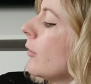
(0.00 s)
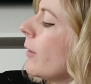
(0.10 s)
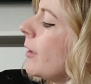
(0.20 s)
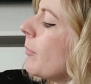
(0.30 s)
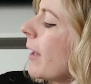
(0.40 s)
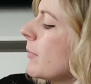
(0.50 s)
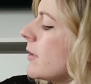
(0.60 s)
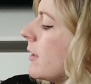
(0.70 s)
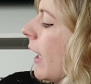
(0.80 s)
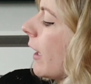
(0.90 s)
quite by
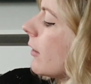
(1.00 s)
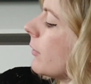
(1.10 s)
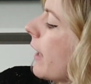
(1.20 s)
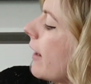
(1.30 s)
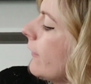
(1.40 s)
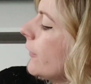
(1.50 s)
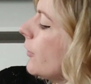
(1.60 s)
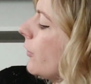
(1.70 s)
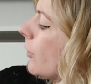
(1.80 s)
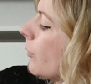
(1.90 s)
mistake one
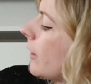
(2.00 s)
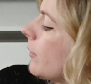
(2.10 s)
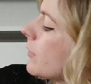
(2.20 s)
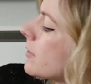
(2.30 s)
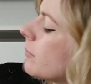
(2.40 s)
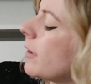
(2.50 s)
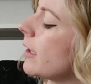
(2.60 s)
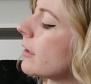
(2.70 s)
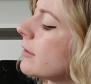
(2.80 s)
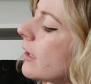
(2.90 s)
afternoon when he wasn't
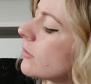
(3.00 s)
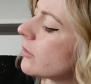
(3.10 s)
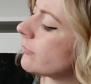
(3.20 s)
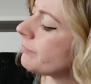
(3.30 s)
paying attention.